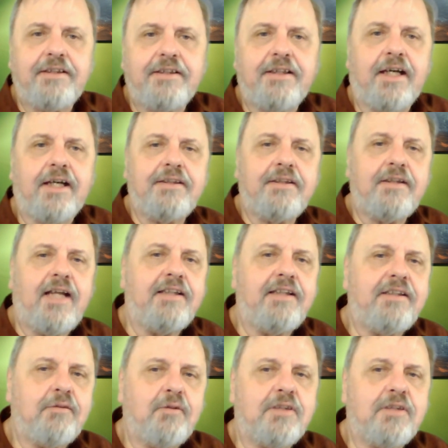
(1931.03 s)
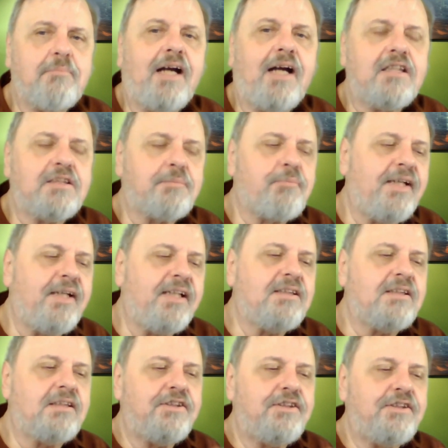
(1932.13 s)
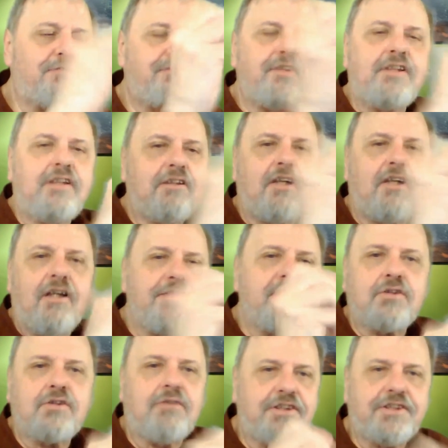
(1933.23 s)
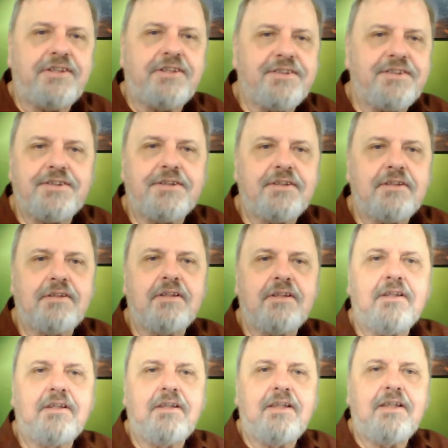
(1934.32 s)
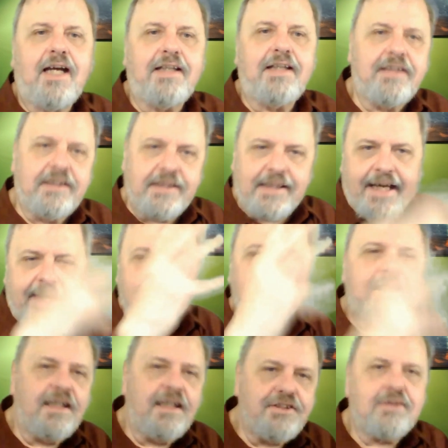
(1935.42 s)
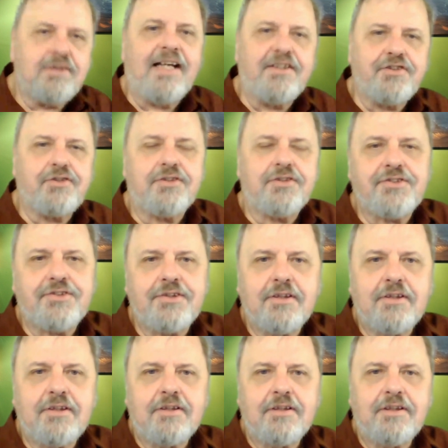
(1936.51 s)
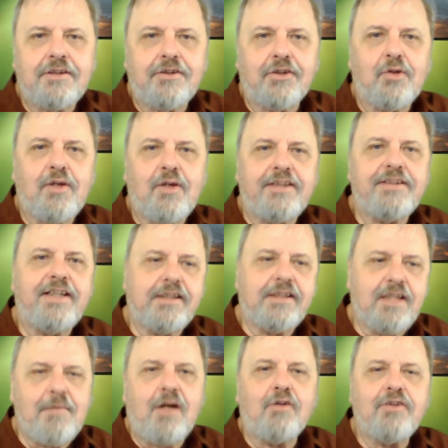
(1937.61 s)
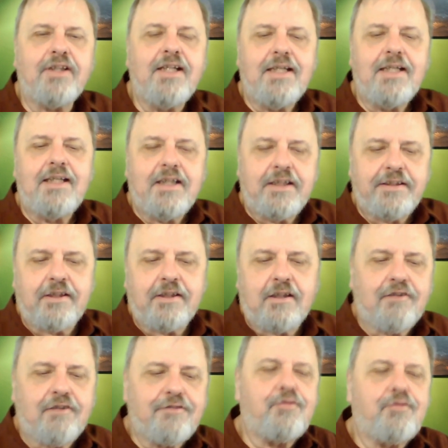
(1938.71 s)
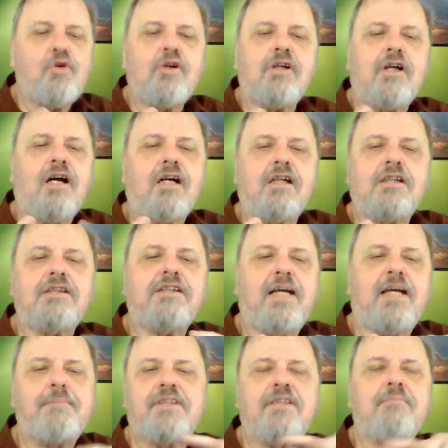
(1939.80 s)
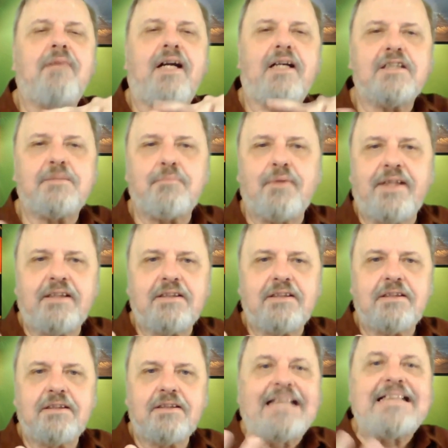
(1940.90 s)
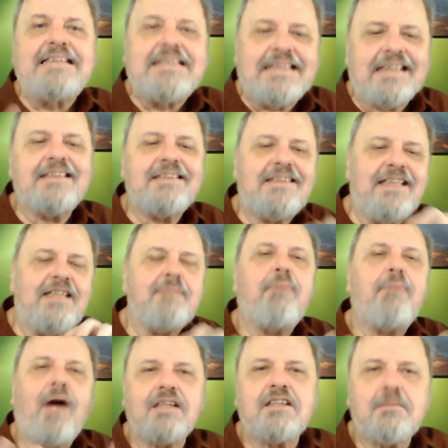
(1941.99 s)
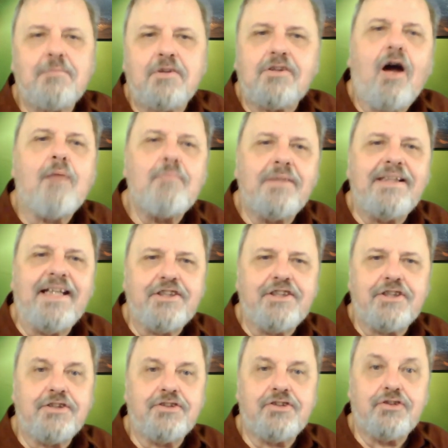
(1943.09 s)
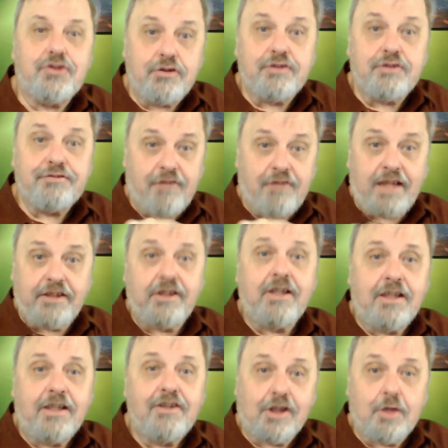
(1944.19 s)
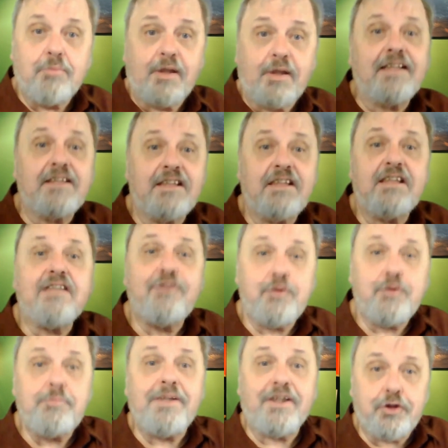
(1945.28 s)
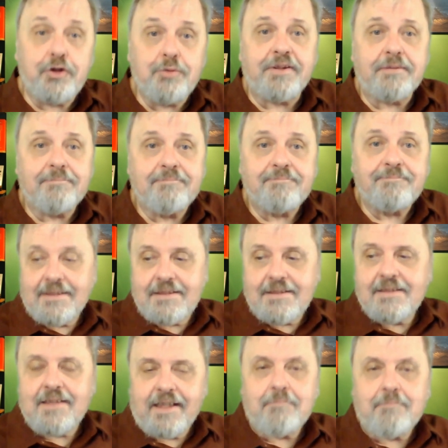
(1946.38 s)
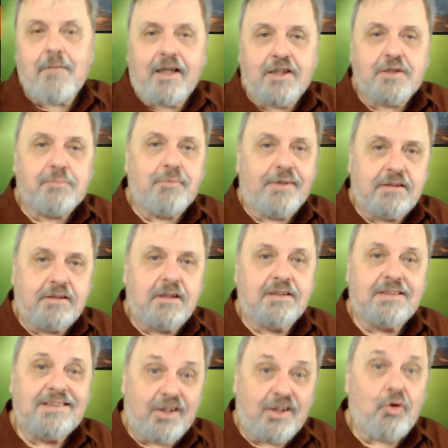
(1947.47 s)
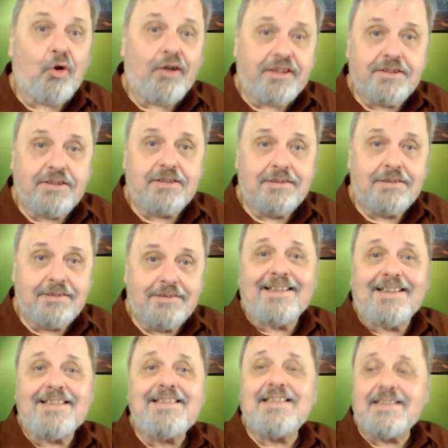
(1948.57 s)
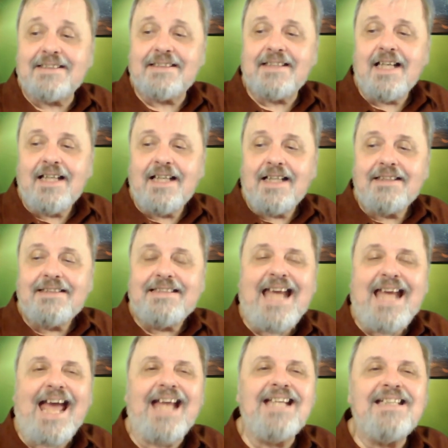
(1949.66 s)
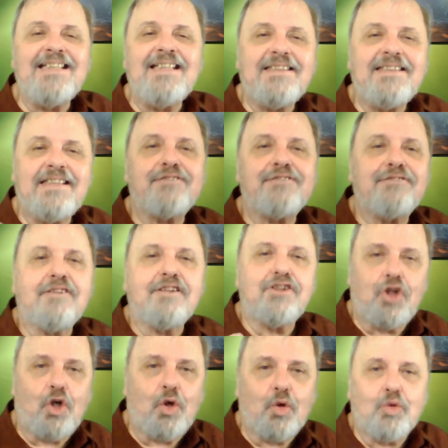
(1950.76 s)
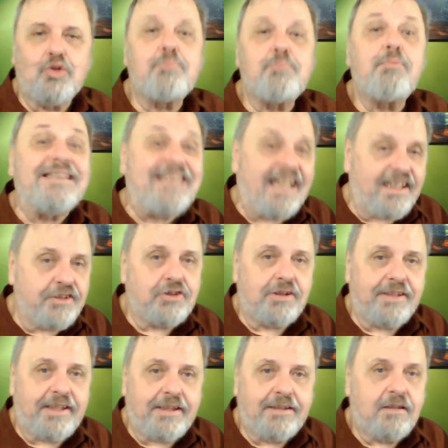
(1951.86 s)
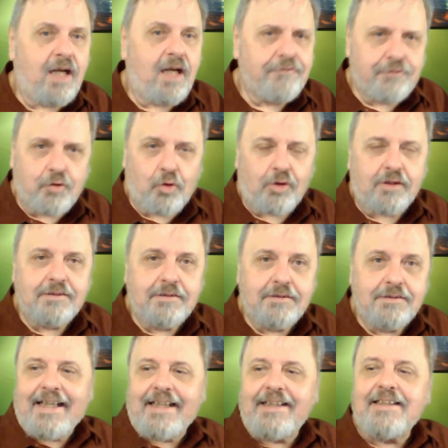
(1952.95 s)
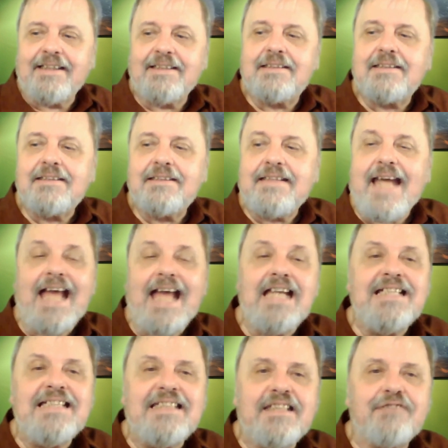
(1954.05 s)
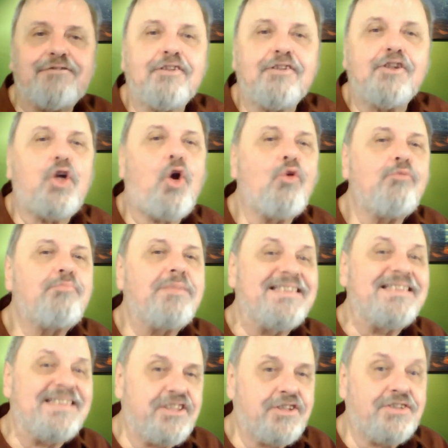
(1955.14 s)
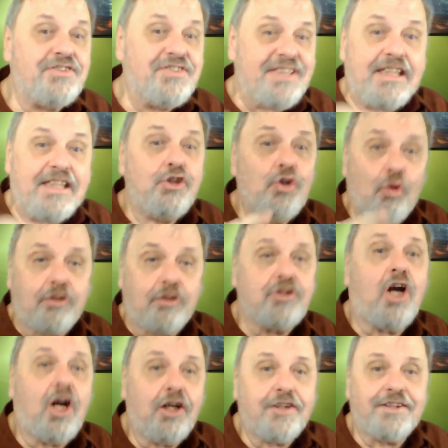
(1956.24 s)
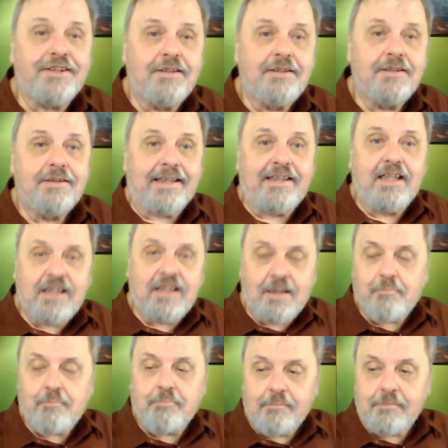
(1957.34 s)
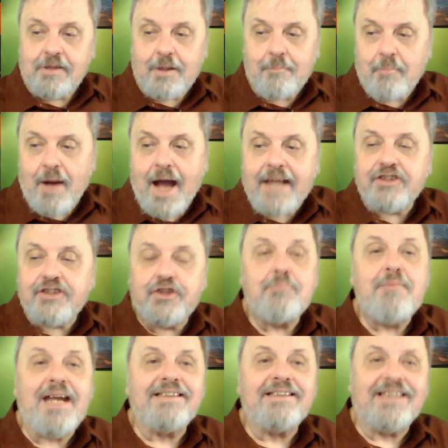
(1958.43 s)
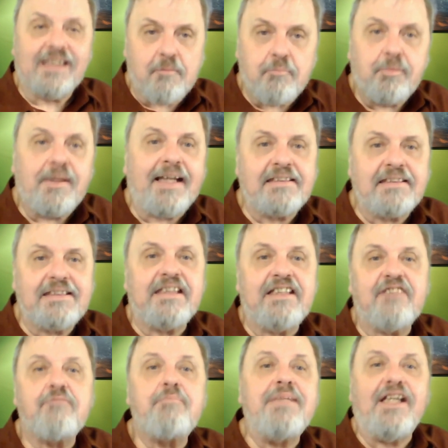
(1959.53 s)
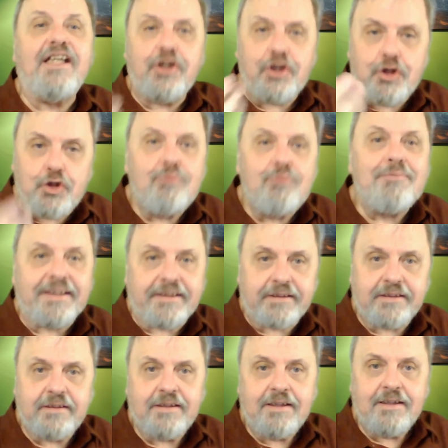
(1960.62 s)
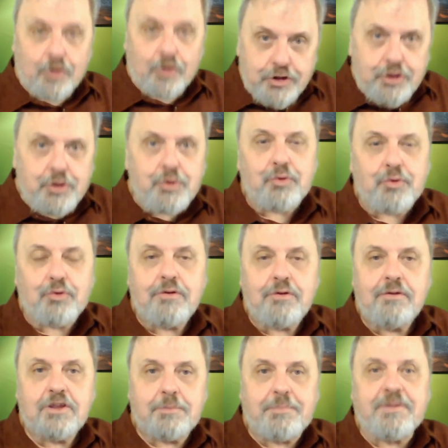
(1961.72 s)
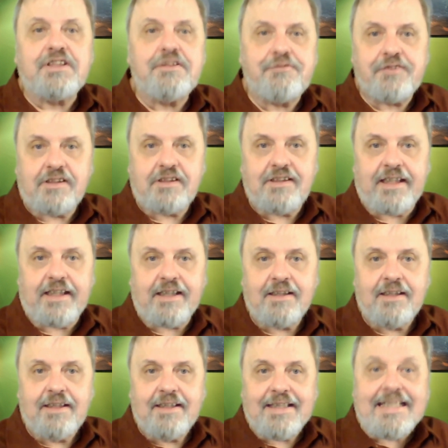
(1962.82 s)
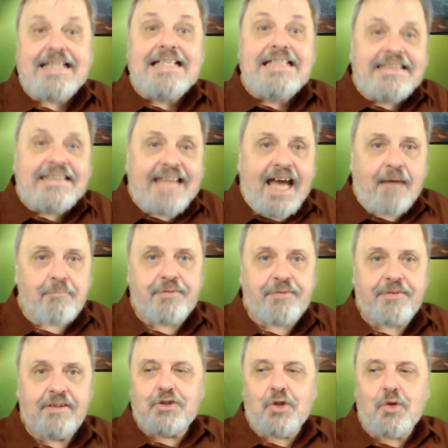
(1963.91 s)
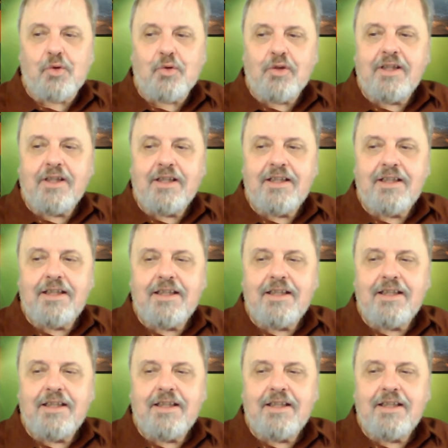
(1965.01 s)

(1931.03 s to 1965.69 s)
And and oh, and with the Myers Briggs, you fill out all these questions, and then they analyze your answers. You know, and they come out. There are four archetypes in Myers Briggs and 16 possible combinations to define the complexity of you being human. This is like Myers Briggs on steroids. This is 10 different codes potentially, not four. It is 10 different code positions in your chart that can com combine to make the complexity of being human for you specifically in depth. So